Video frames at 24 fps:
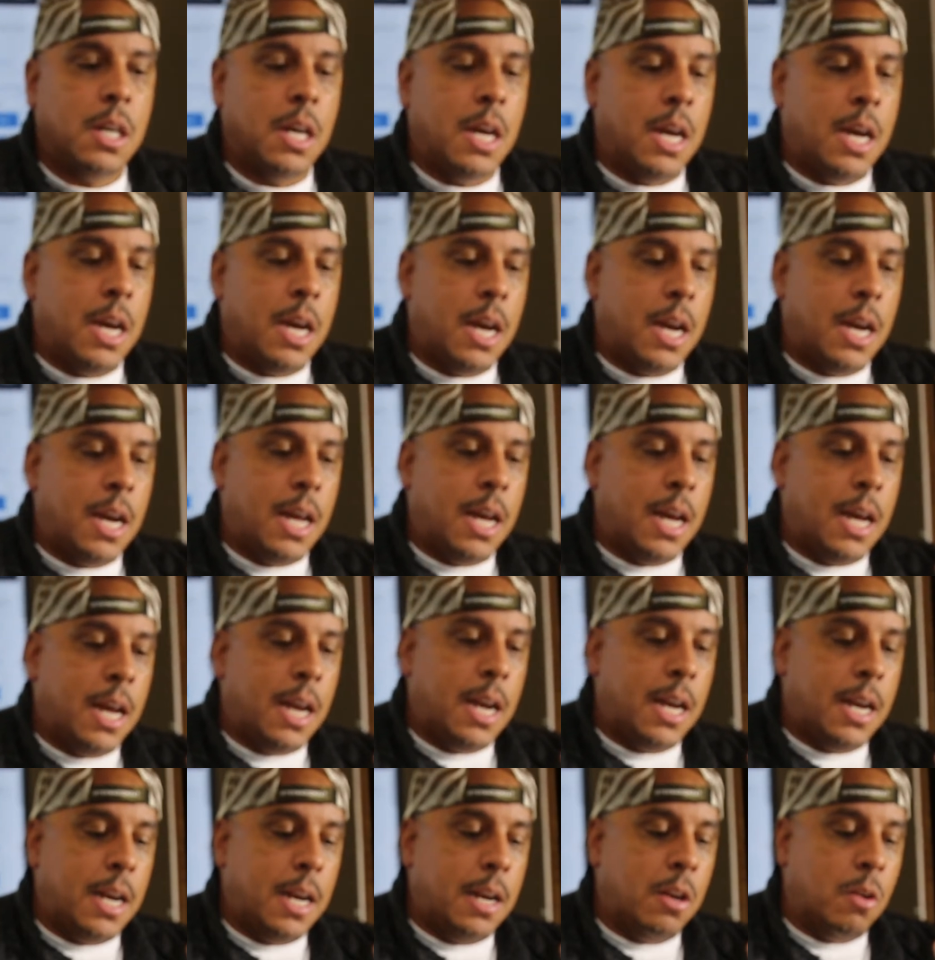
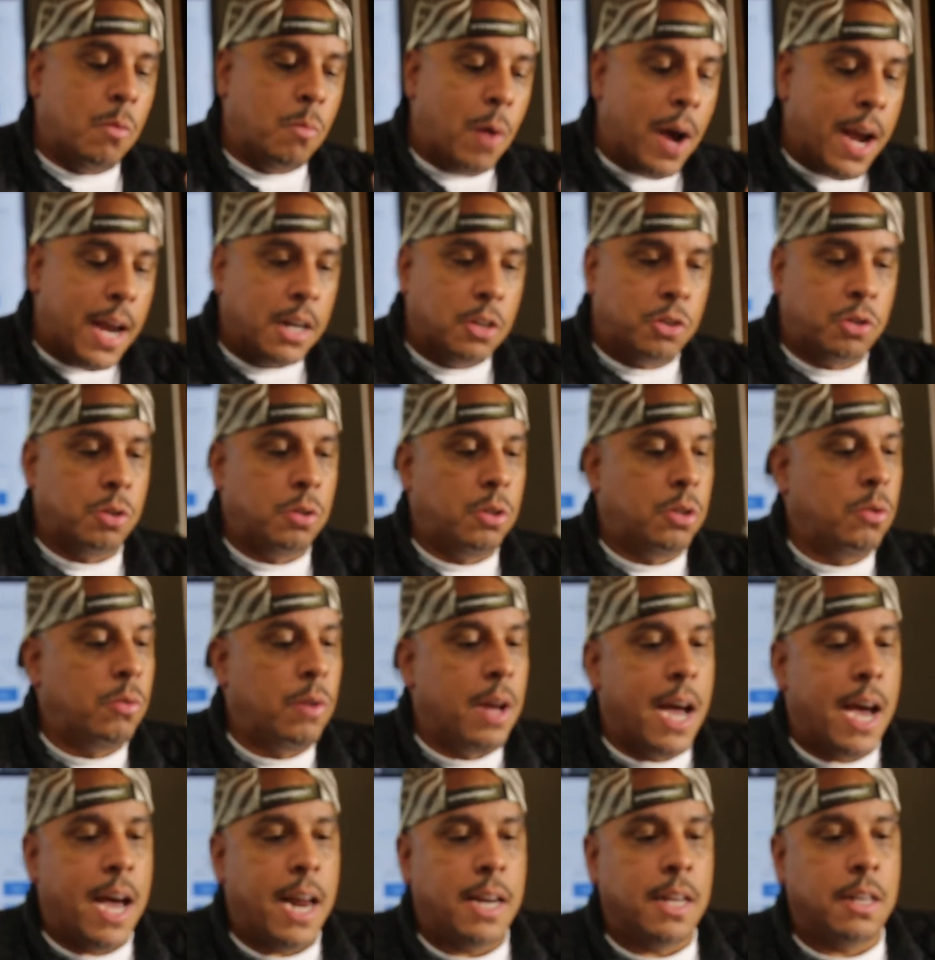And the way that you do
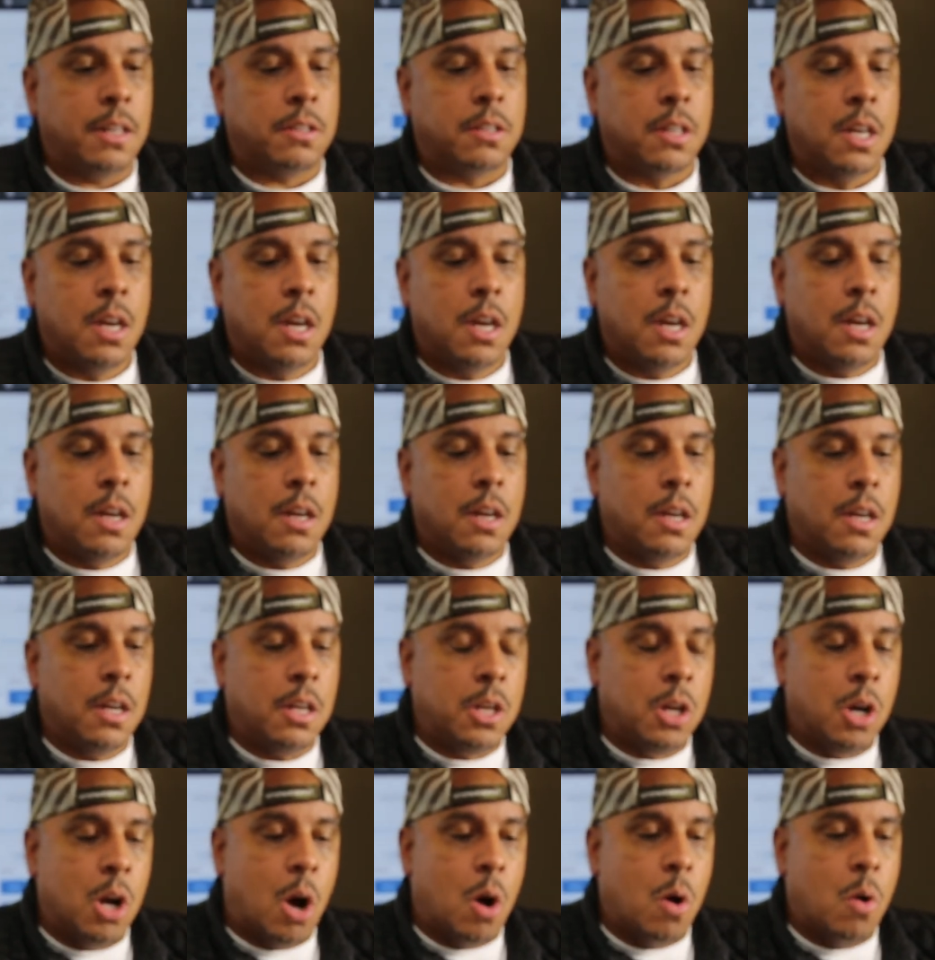that is,
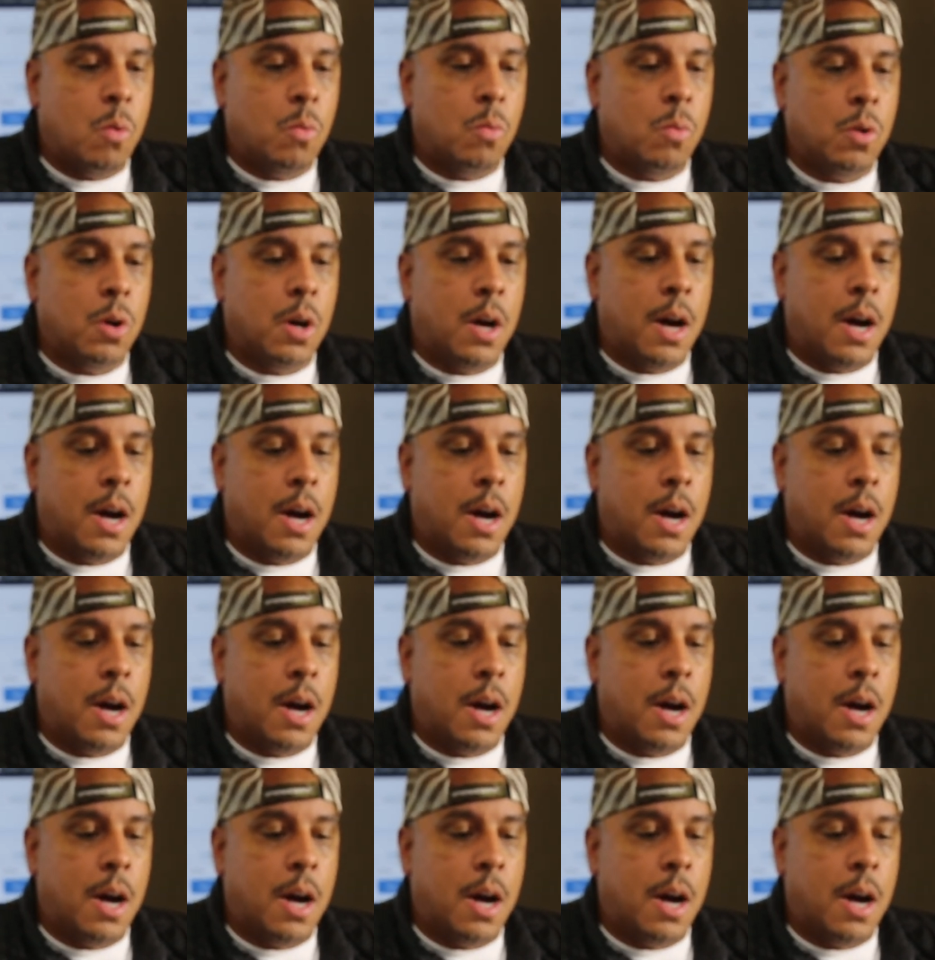you know,